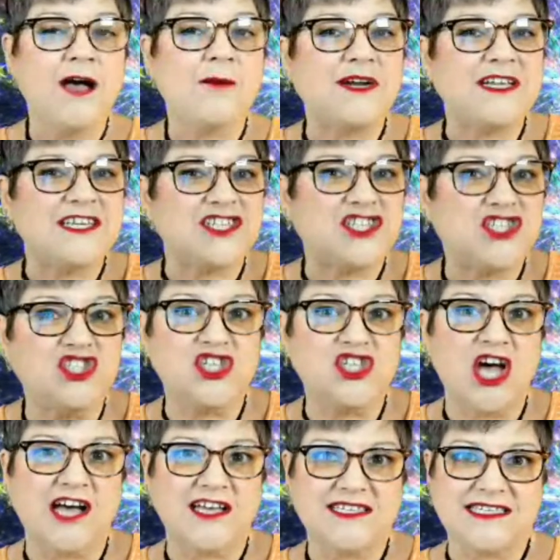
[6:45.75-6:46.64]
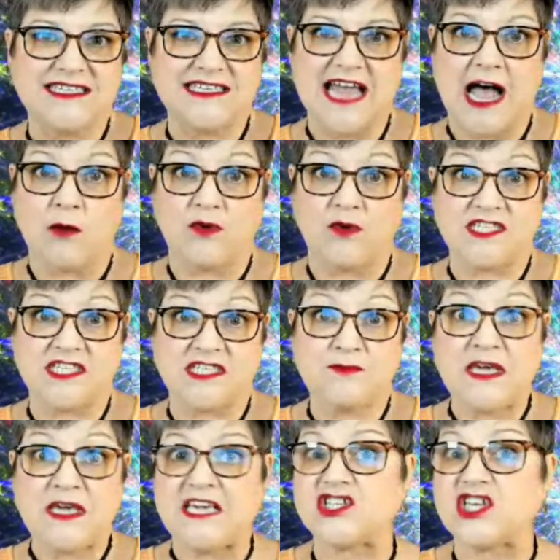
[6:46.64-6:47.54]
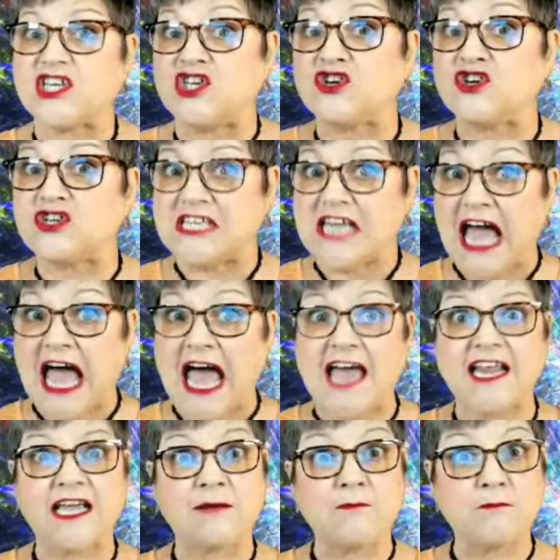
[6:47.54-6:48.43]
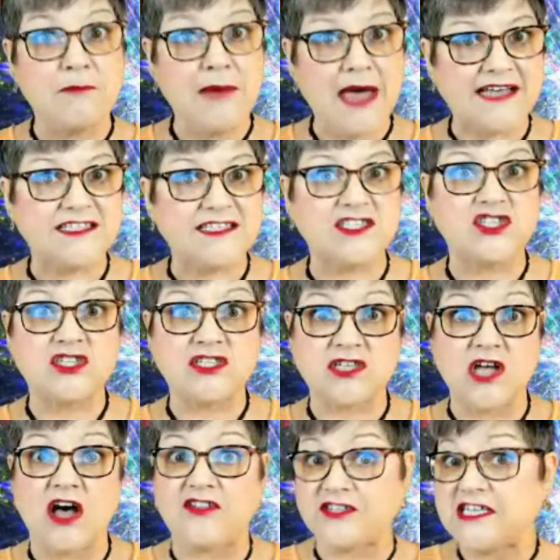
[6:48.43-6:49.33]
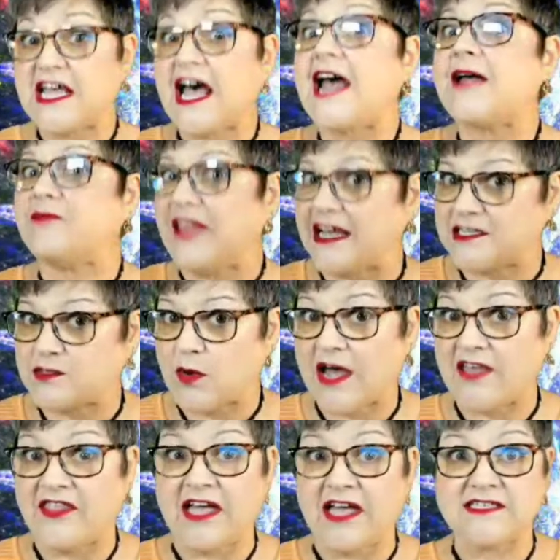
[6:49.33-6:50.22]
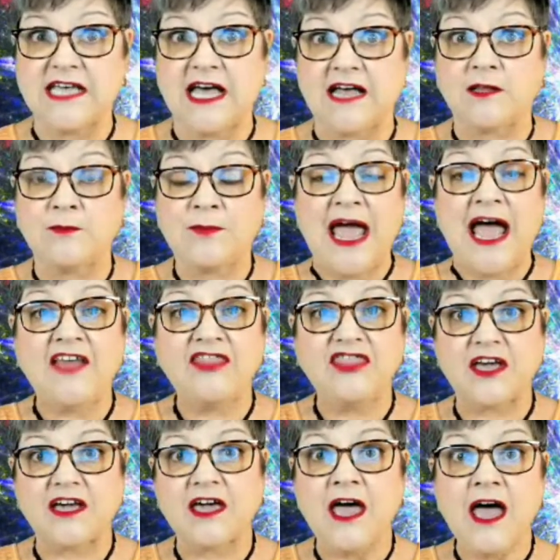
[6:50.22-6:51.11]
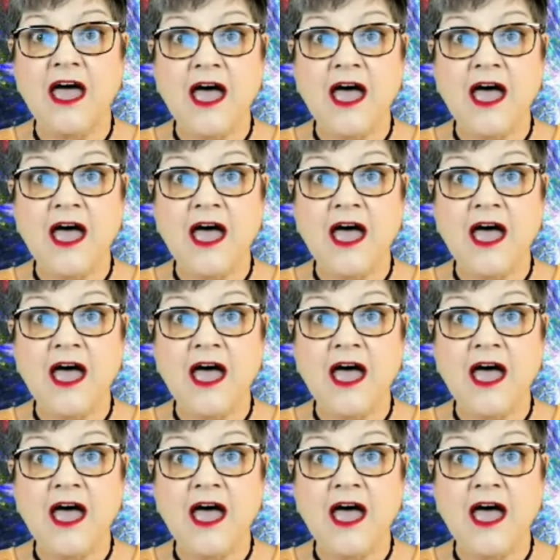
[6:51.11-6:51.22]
But it's just not with speech. Like you're getting messages all the time. That's why that telepathic